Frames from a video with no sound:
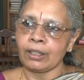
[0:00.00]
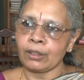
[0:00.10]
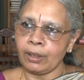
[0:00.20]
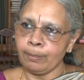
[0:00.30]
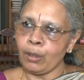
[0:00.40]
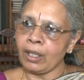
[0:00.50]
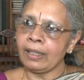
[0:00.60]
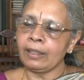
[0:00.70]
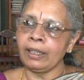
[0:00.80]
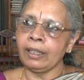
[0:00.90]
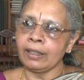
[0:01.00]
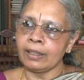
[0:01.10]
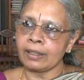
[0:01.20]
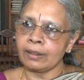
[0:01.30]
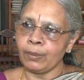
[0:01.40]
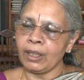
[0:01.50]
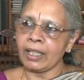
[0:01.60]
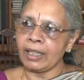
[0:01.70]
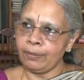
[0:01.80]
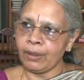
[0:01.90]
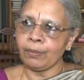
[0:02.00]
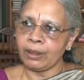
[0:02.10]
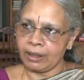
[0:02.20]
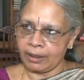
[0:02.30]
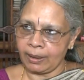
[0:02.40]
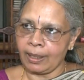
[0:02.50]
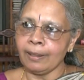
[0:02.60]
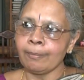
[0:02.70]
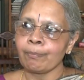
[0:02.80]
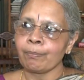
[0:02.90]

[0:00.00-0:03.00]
So the important thing is we are living with a star